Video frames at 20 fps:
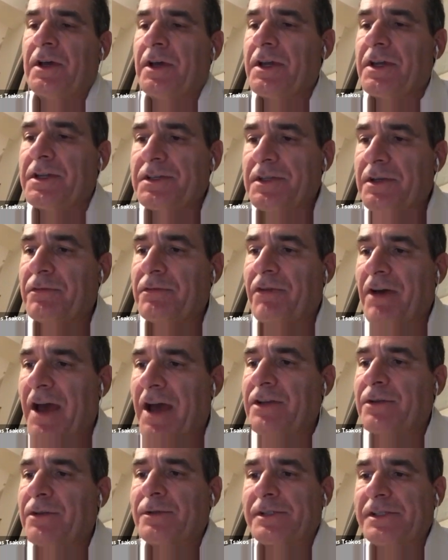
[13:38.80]
Is it
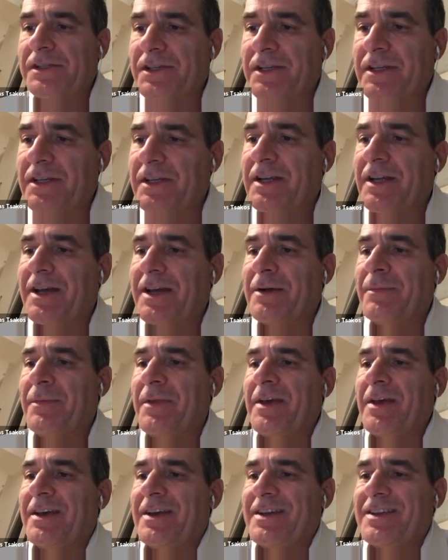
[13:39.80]
fat or is
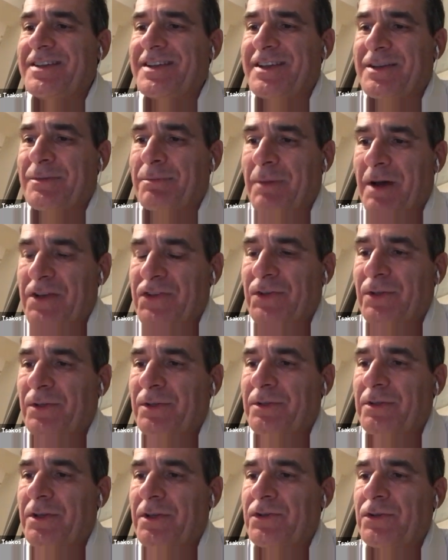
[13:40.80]
it
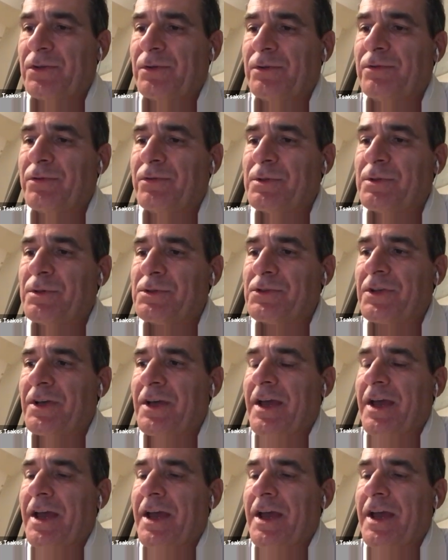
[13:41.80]
muscle and so forth?